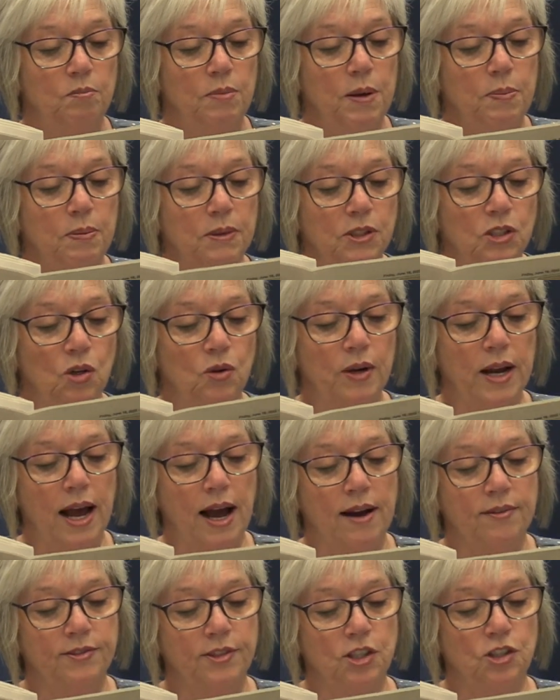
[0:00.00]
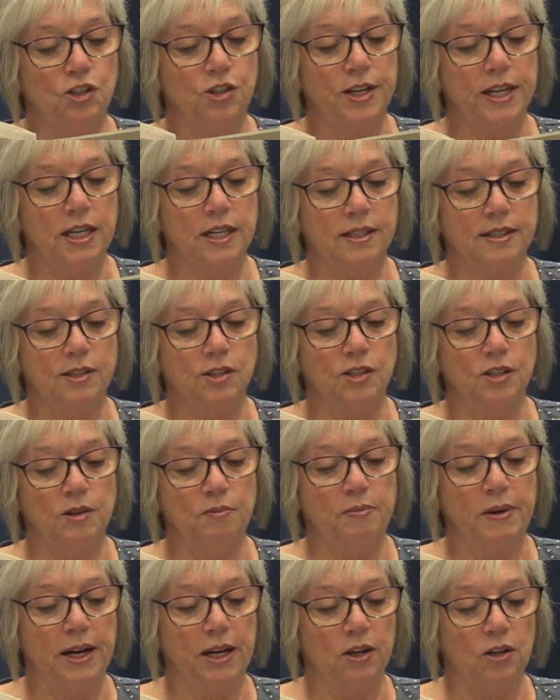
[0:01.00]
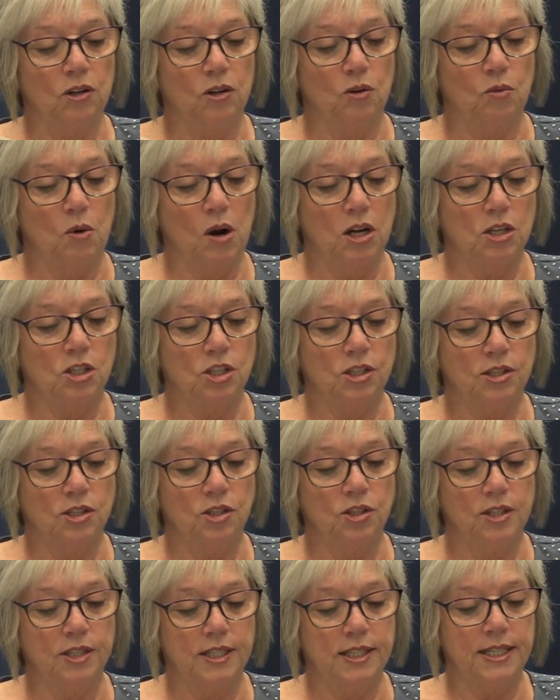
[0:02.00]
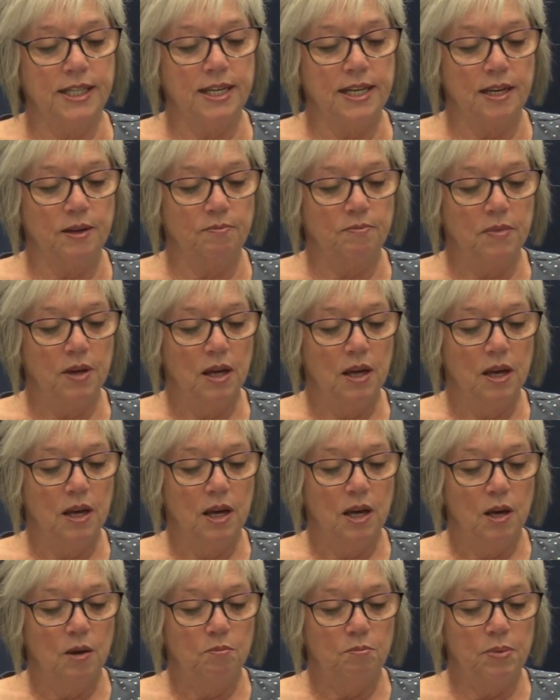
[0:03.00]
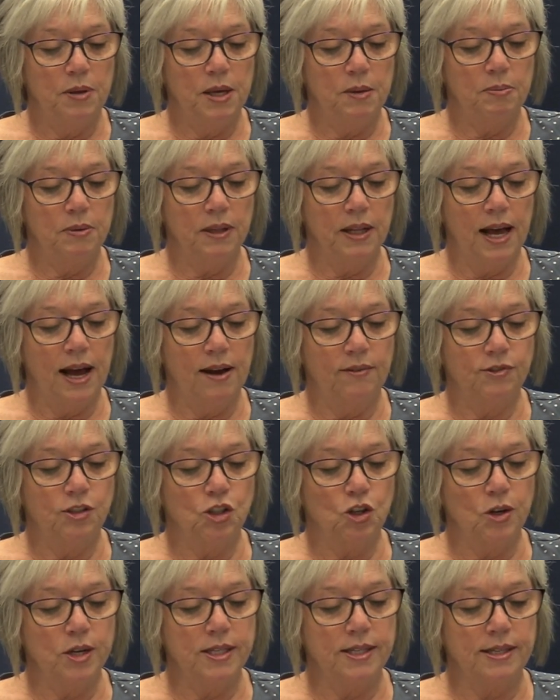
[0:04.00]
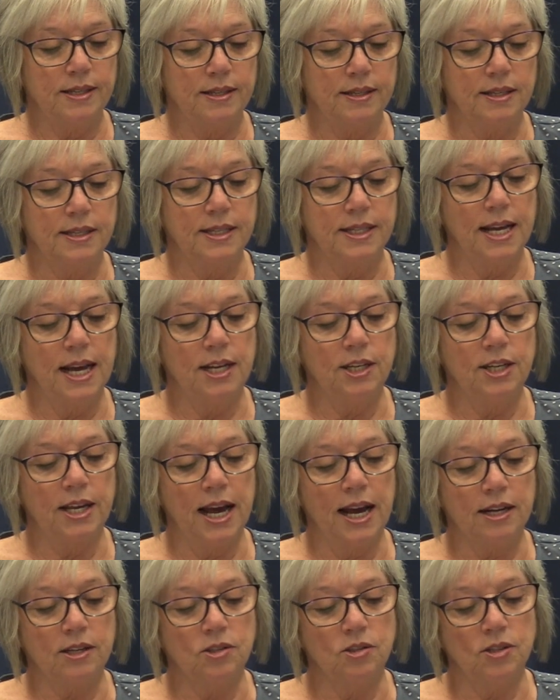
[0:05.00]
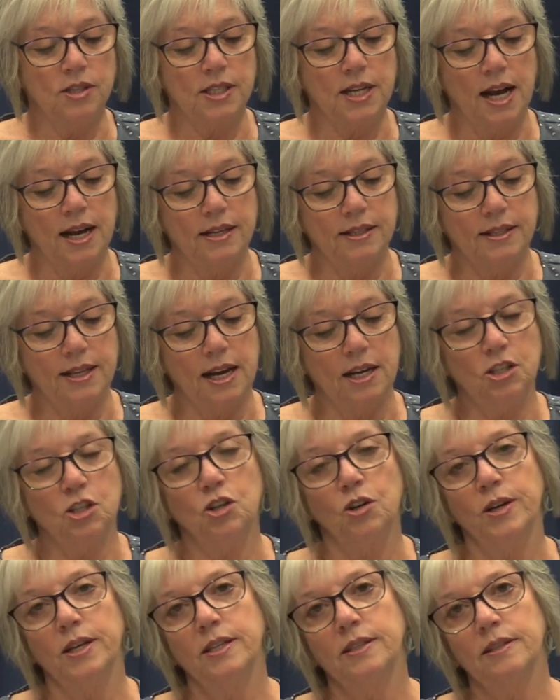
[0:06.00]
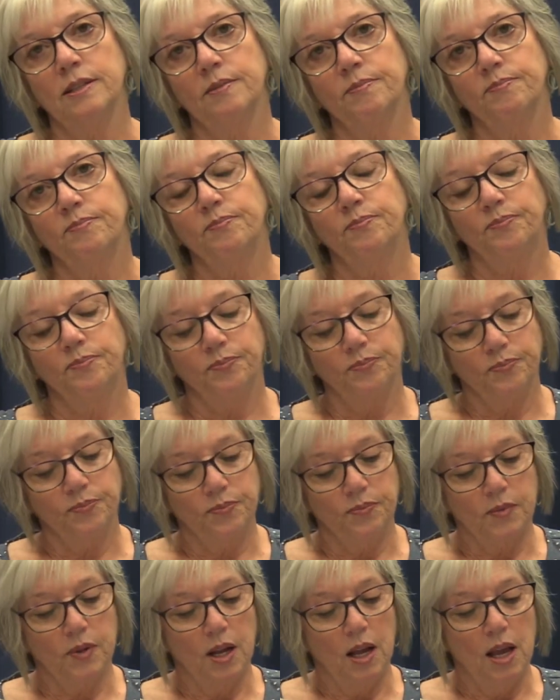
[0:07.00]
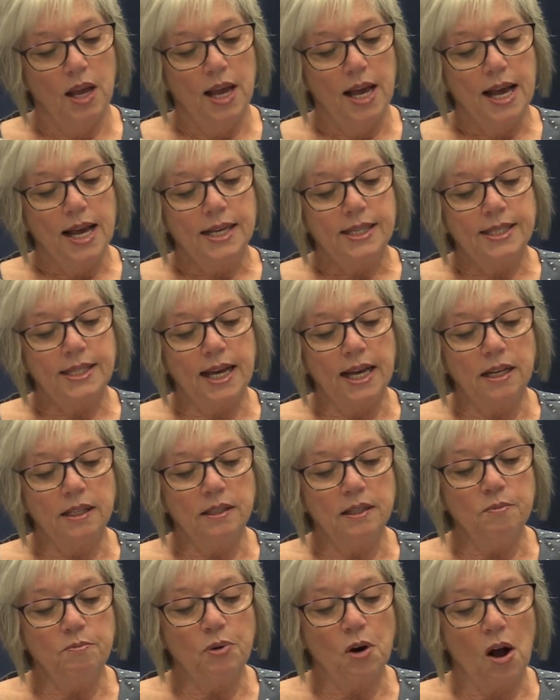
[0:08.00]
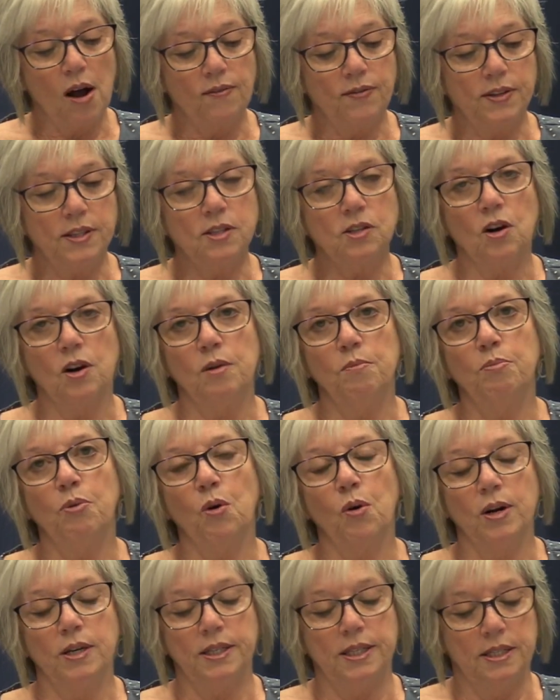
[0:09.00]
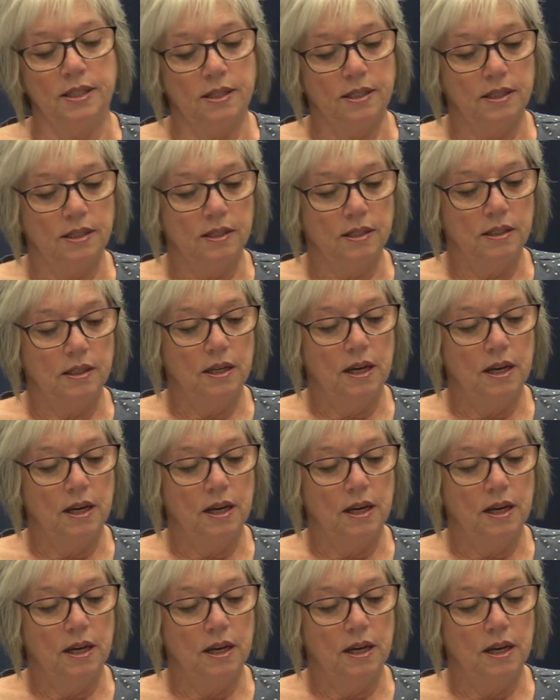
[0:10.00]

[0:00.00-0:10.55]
People don't have to drink a certain beer or watch a certain team. People have choices and tend to exercise that choice. Sales and profits are important.